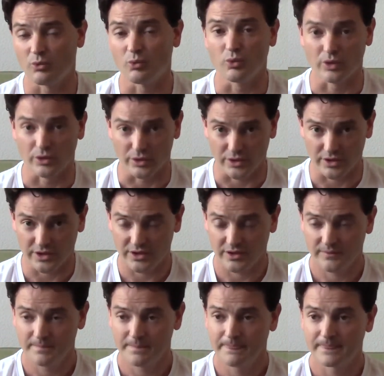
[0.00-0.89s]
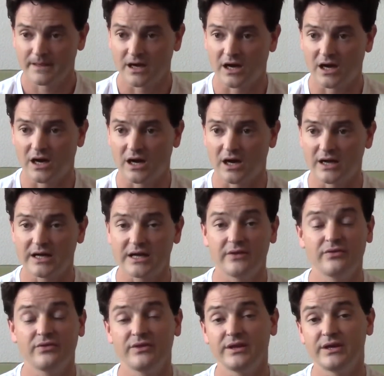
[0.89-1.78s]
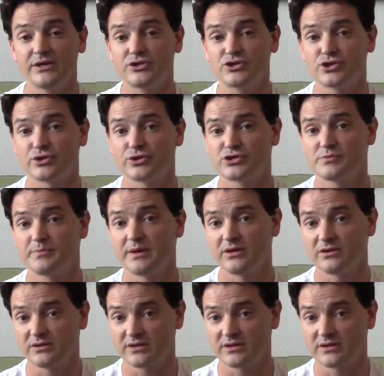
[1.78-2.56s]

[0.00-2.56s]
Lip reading: work in the church bell